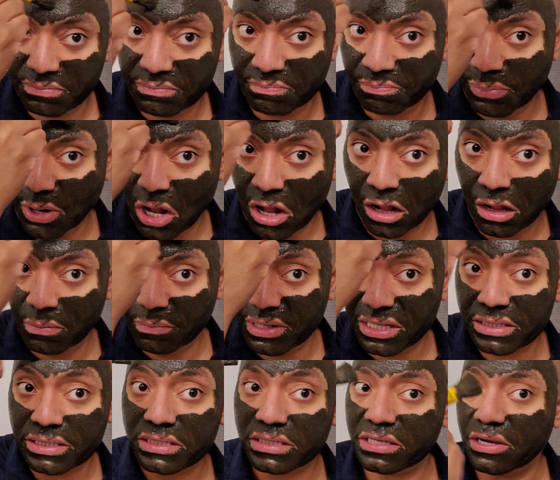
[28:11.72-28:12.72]
balm
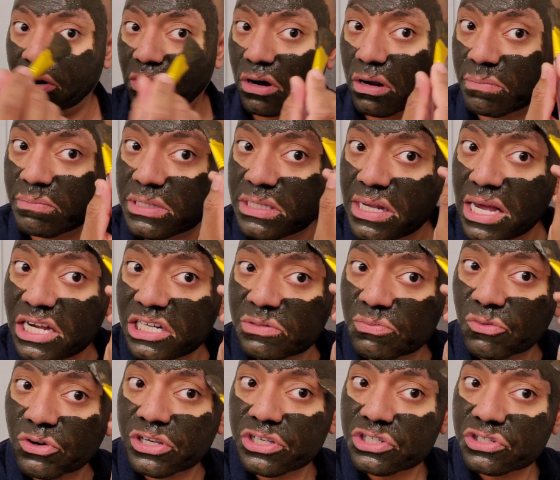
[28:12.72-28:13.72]
serum /
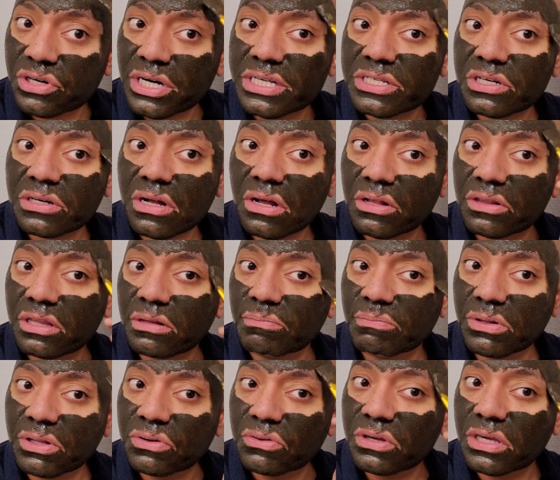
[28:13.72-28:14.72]
moisturizer called the
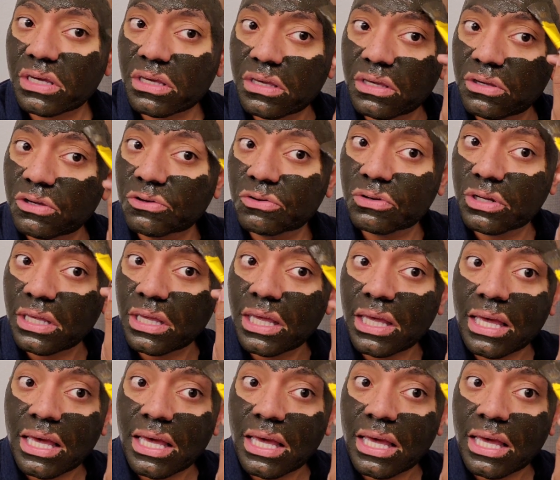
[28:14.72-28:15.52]
Blue Cocoon